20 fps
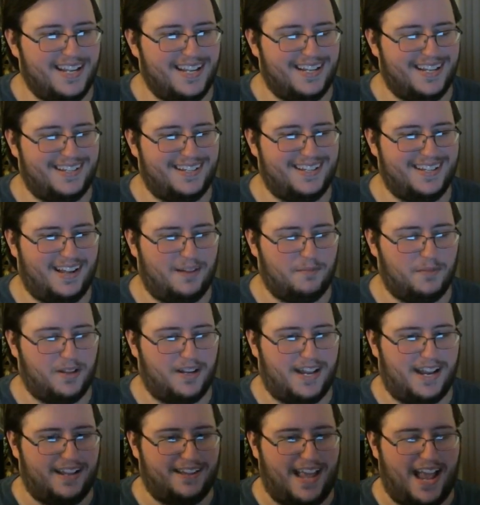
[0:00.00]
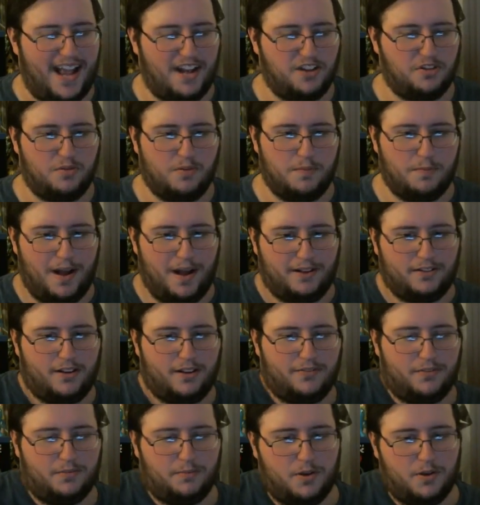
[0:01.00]
I'm looking at the actual Box
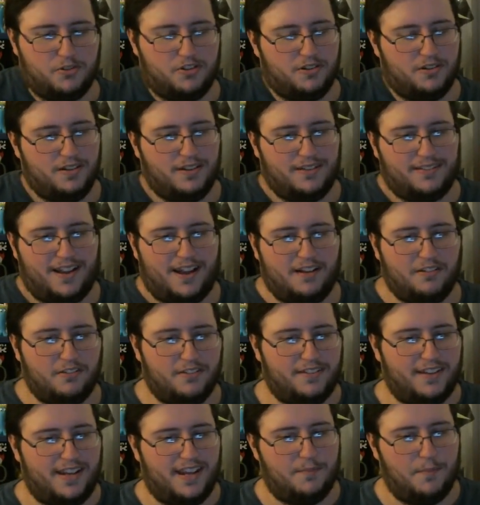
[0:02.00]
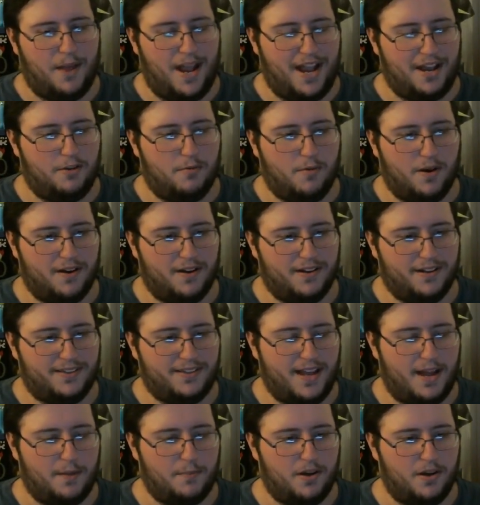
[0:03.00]
Office Mojo list. I don't see him anywhere in the
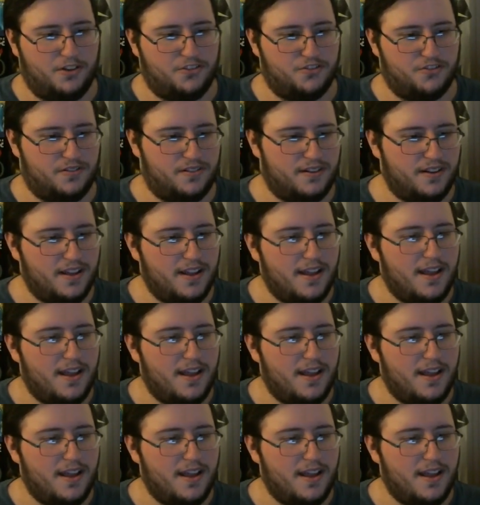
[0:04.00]
top 100.